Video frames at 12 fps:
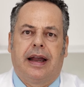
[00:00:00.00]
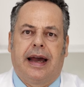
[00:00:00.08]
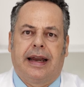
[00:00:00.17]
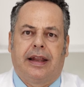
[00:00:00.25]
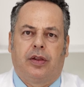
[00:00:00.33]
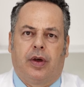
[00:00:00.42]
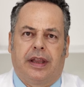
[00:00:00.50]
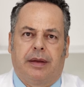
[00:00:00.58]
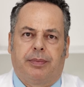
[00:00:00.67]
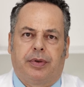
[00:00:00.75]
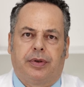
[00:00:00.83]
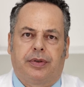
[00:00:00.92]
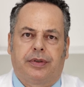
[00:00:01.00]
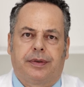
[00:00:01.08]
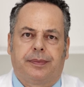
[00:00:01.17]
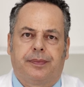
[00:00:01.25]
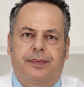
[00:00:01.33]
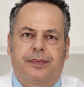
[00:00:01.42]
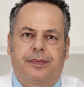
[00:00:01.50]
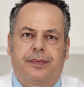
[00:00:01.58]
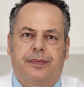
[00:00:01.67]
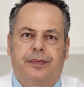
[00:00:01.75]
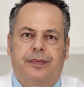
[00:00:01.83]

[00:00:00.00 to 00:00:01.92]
of the hypnotized subject.